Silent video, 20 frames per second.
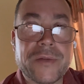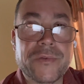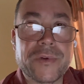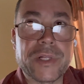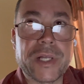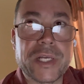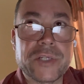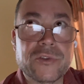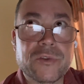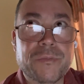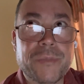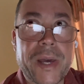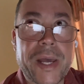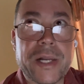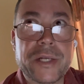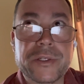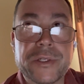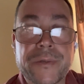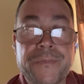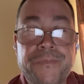classroom
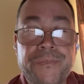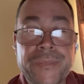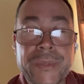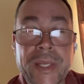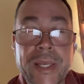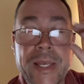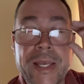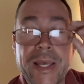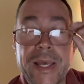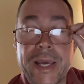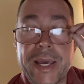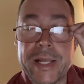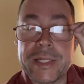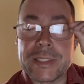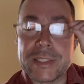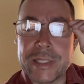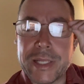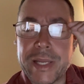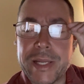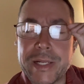manager. It's
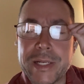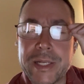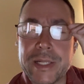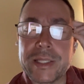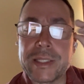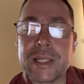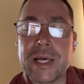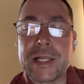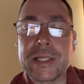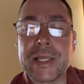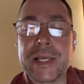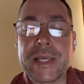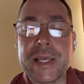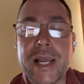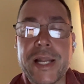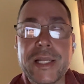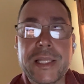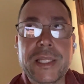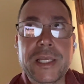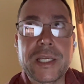not like
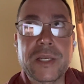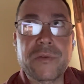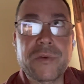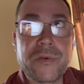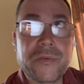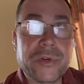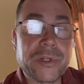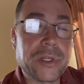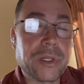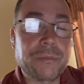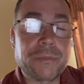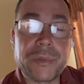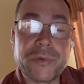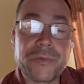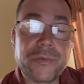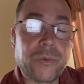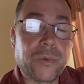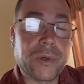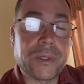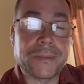anything you've ever done
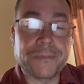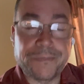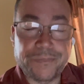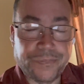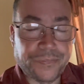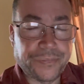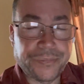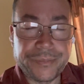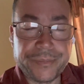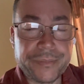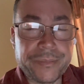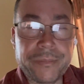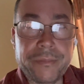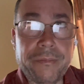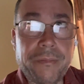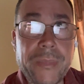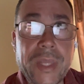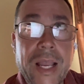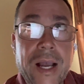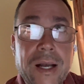before.
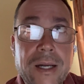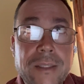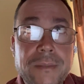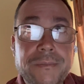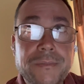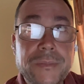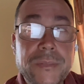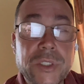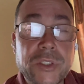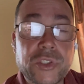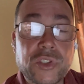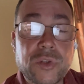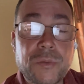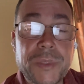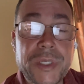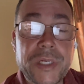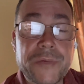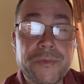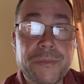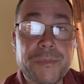There's so many
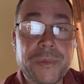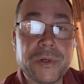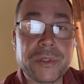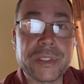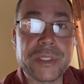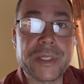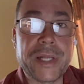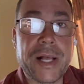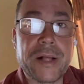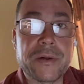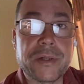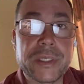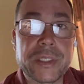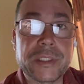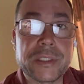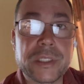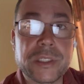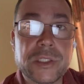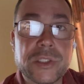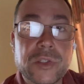different personalities.
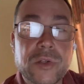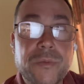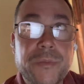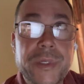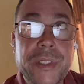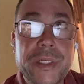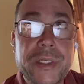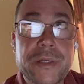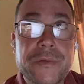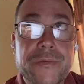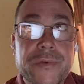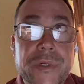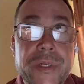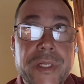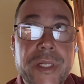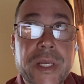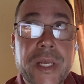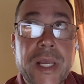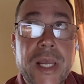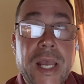There's so many different
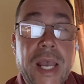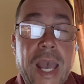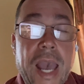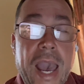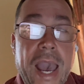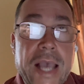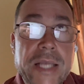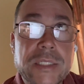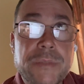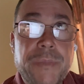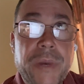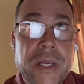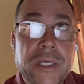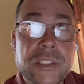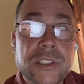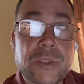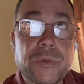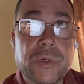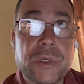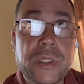aspects
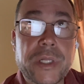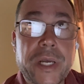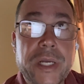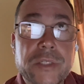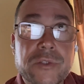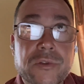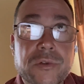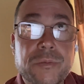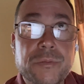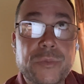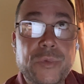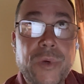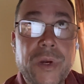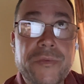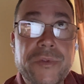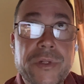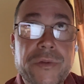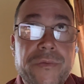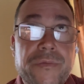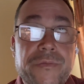to a classroom. You have
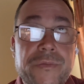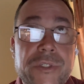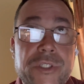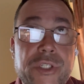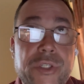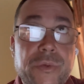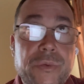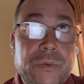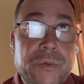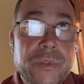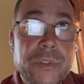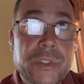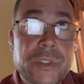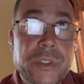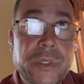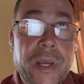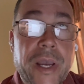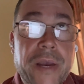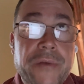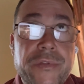the students,
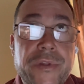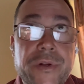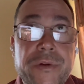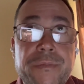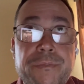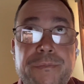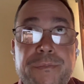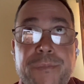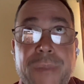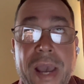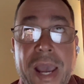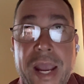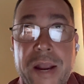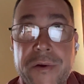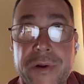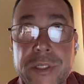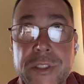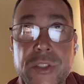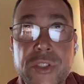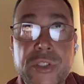you have their
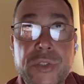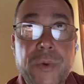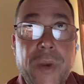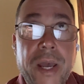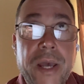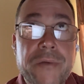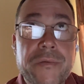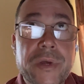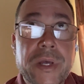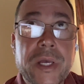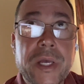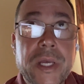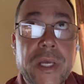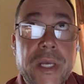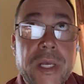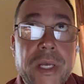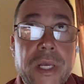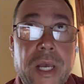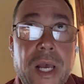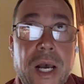parents, you have
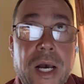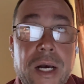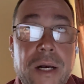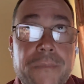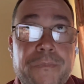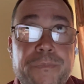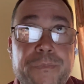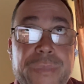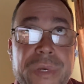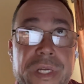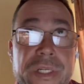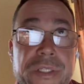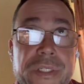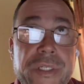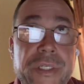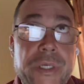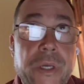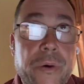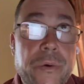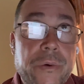
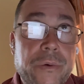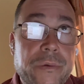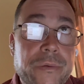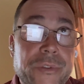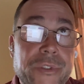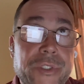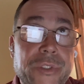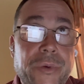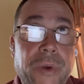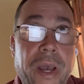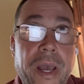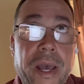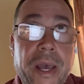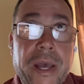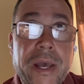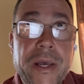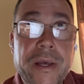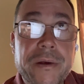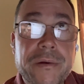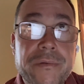PTOs, you
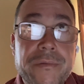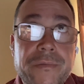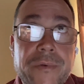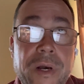have